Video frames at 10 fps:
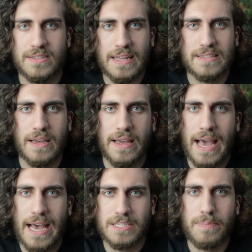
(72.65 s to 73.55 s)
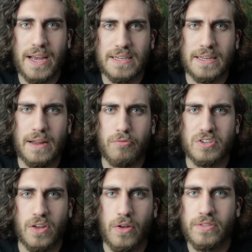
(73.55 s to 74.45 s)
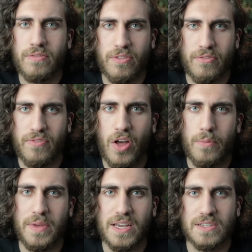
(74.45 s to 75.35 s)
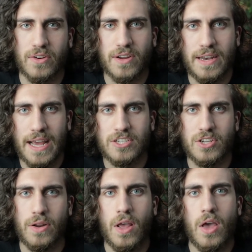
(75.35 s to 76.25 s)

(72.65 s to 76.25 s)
that's an aspect and a result of the fall because our connection